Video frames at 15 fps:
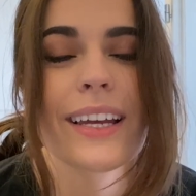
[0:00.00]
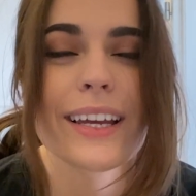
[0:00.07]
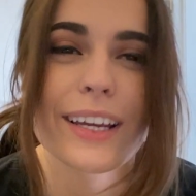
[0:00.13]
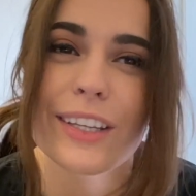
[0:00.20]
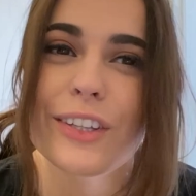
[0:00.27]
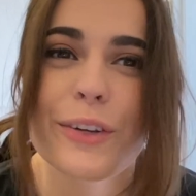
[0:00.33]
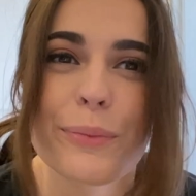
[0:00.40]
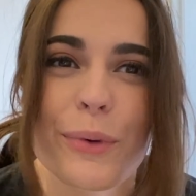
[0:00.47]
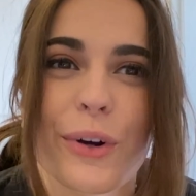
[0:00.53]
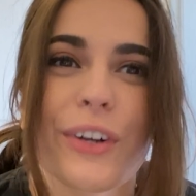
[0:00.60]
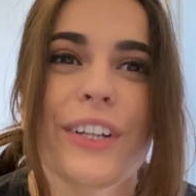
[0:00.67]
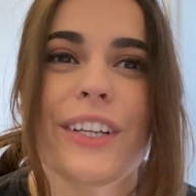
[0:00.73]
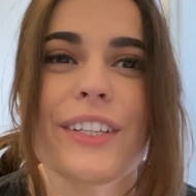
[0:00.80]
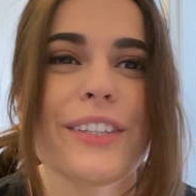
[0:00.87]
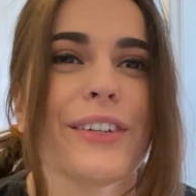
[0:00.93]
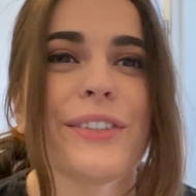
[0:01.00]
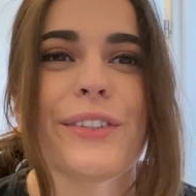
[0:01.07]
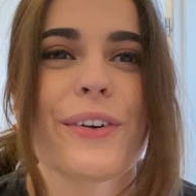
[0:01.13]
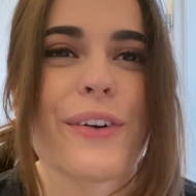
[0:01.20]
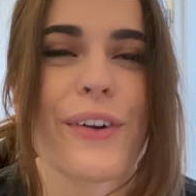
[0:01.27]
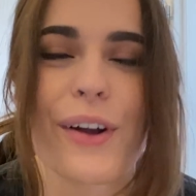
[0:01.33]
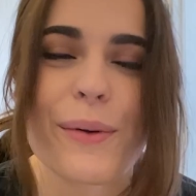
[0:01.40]
in the mornings are
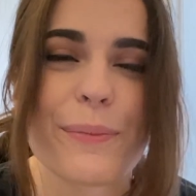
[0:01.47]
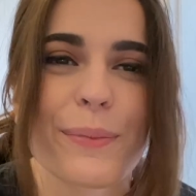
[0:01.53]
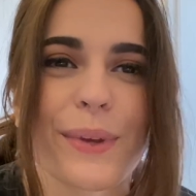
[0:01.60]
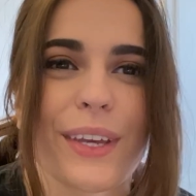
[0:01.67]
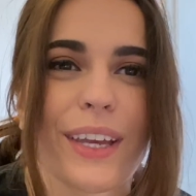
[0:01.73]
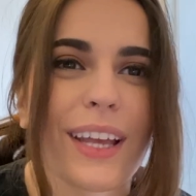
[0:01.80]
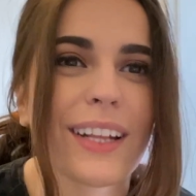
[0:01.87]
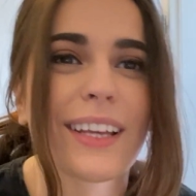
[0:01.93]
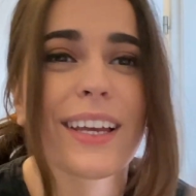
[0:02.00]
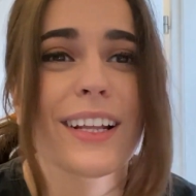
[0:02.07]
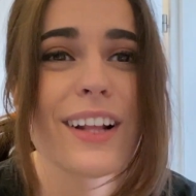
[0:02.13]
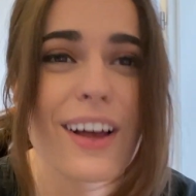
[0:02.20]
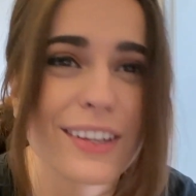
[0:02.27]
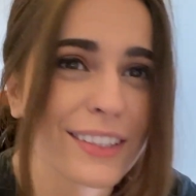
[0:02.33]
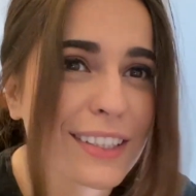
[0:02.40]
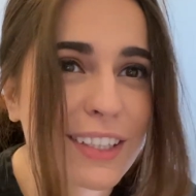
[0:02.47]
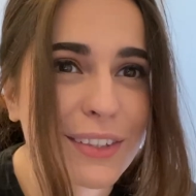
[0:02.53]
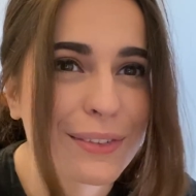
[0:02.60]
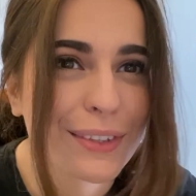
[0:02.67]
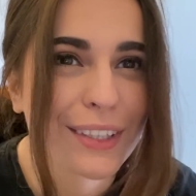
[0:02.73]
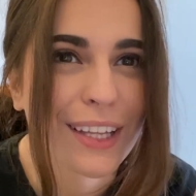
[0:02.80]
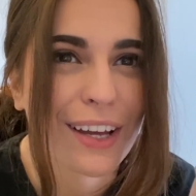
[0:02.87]
so grumpy and cannot
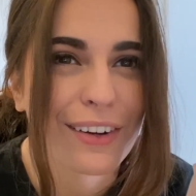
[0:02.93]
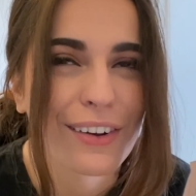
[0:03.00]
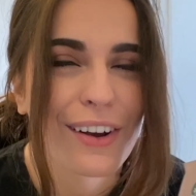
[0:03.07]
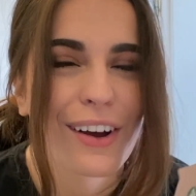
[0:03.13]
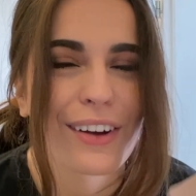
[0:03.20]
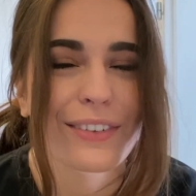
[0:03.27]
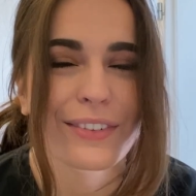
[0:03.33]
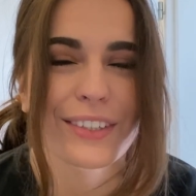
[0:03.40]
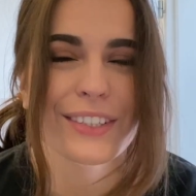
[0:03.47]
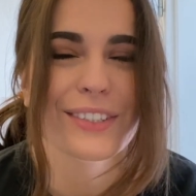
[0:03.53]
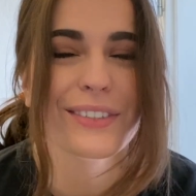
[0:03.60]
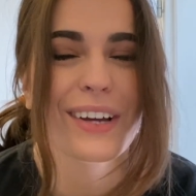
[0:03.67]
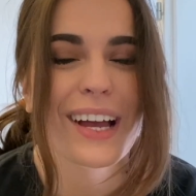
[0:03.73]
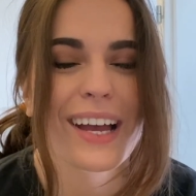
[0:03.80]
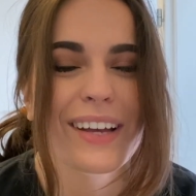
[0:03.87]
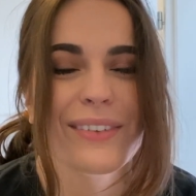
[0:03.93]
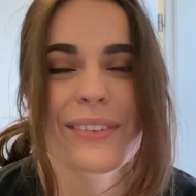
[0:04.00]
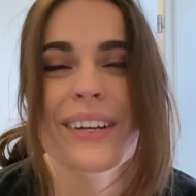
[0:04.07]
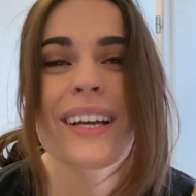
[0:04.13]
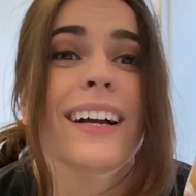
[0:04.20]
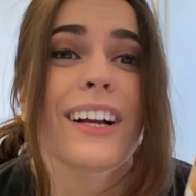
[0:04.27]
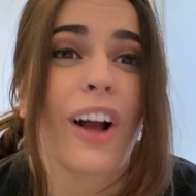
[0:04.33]
live without coffee, so I
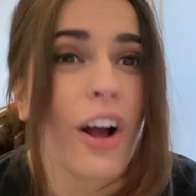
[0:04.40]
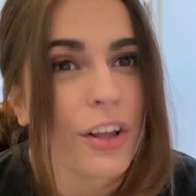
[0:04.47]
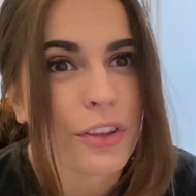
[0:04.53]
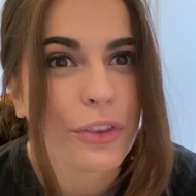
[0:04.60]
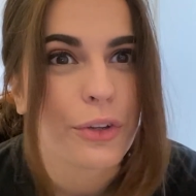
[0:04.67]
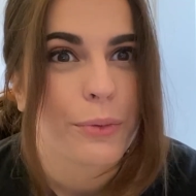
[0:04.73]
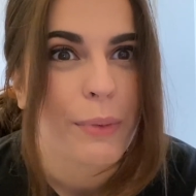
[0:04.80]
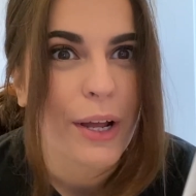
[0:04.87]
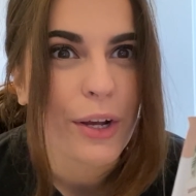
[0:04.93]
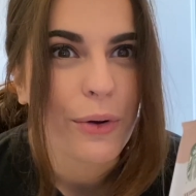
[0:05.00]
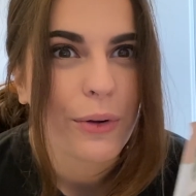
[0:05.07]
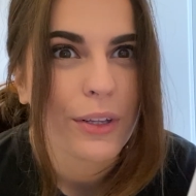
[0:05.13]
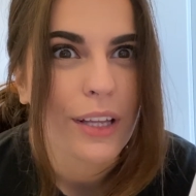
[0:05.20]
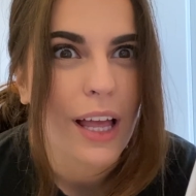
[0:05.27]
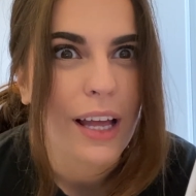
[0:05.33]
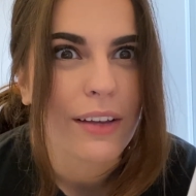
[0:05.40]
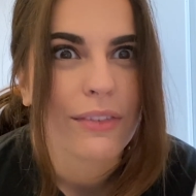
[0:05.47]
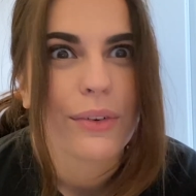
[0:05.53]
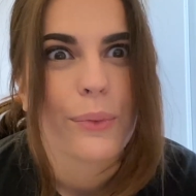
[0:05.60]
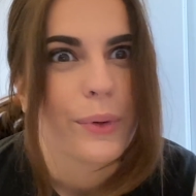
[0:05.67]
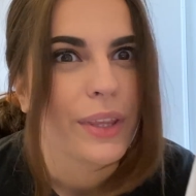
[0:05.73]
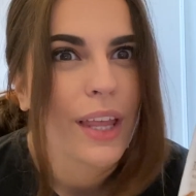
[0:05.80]
have gone through my whole
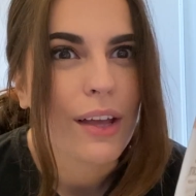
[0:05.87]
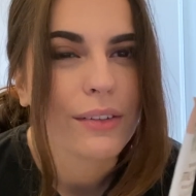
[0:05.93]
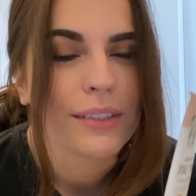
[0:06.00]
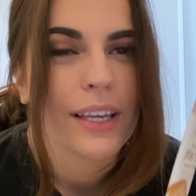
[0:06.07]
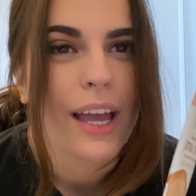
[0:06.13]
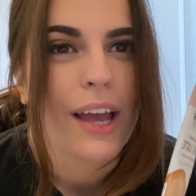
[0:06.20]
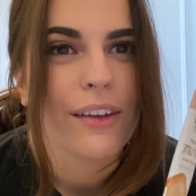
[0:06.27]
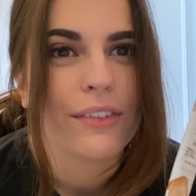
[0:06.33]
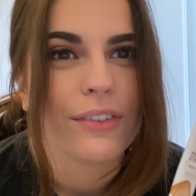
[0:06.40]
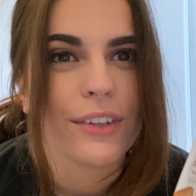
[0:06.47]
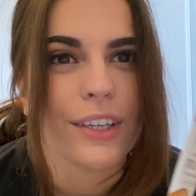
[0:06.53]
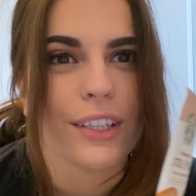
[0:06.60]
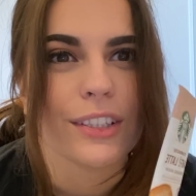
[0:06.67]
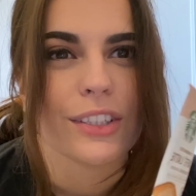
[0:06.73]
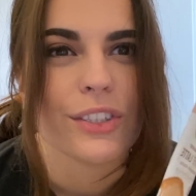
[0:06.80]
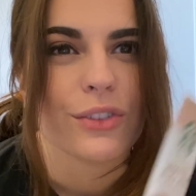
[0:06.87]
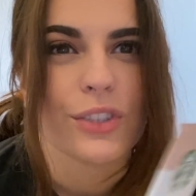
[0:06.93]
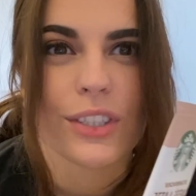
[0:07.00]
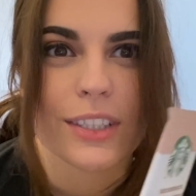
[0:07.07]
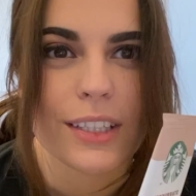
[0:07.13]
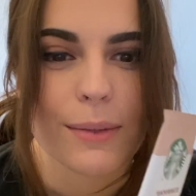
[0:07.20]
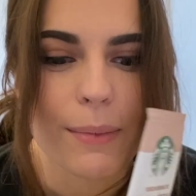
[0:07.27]
life without caffeine, so
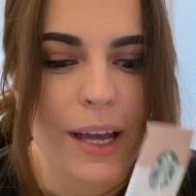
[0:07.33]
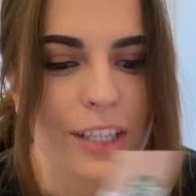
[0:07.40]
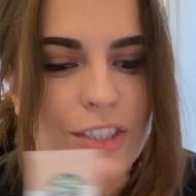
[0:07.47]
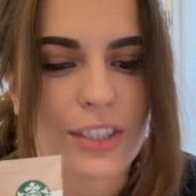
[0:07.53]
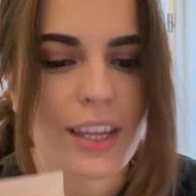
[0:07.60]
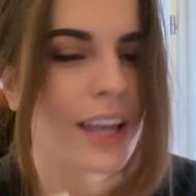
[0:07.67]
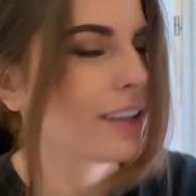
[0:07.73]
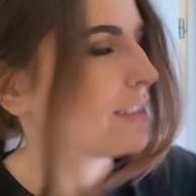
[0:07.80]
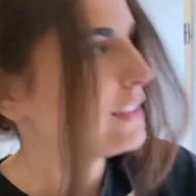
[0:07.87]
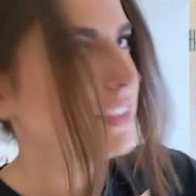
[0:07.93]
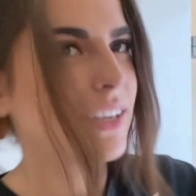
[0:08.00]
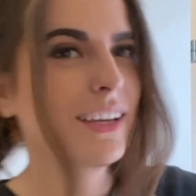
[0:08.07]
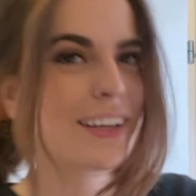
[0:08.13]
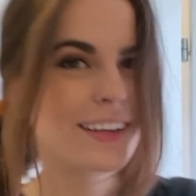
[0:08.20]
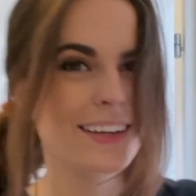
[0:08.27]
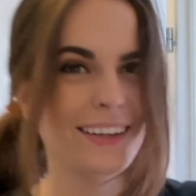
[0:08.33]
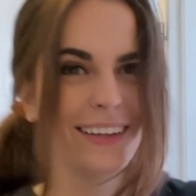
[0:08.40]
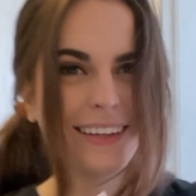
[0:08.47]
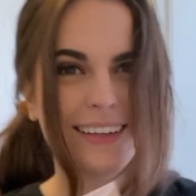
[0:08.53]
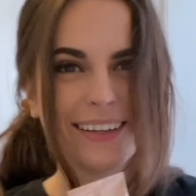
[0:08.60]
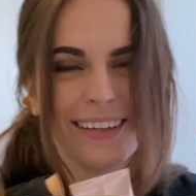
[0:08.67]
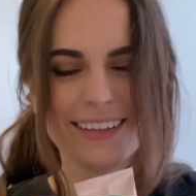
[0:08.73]
just imagine
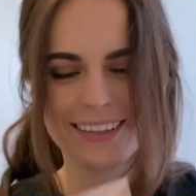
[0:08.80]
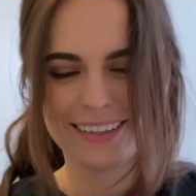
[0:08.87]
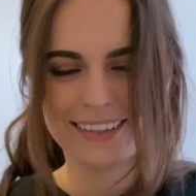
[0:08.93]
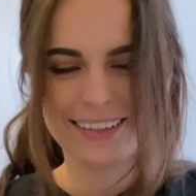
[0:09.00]
that.